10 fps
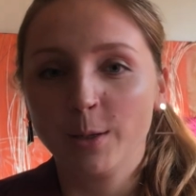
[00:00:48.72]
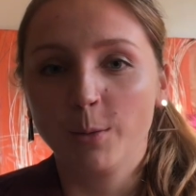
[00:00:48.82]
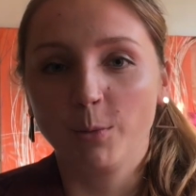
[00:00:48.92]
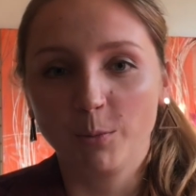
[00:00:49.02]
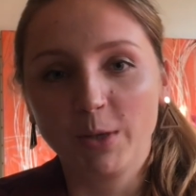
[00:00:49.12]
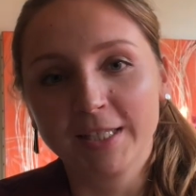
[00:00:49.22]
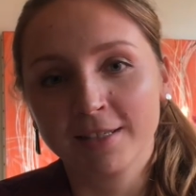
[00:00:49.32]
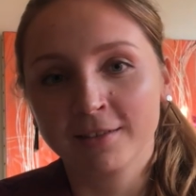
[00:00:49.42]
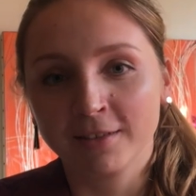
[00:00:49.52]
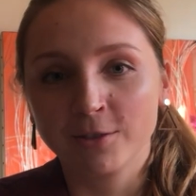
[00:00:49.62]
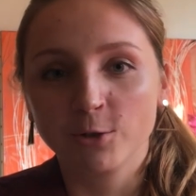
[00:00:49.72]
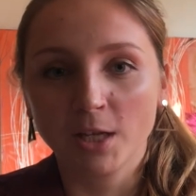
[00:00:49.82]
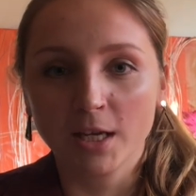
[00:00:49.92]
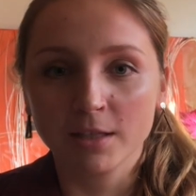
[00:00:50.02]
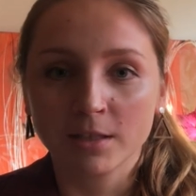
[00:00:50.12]
But basically
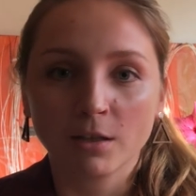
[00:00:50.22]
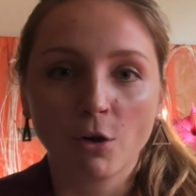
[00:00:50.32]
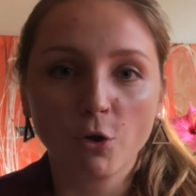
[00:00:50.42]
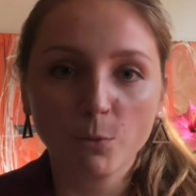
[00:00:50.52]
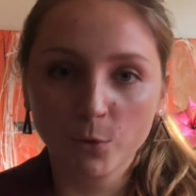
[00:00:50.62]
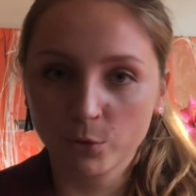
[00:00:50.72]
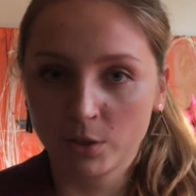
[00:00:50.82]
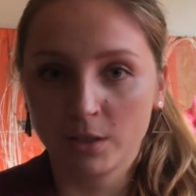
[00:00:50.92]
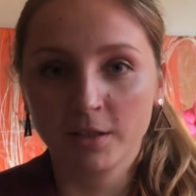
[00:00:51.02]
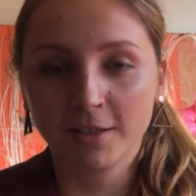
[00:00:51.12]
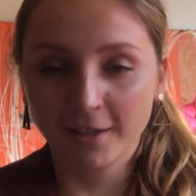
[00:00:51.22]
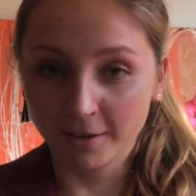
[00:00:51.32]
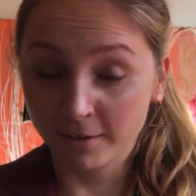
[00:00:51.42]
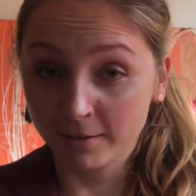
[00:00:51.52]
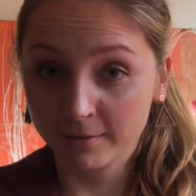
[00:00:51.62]
today is almost a
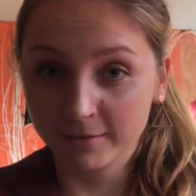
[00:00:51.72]
year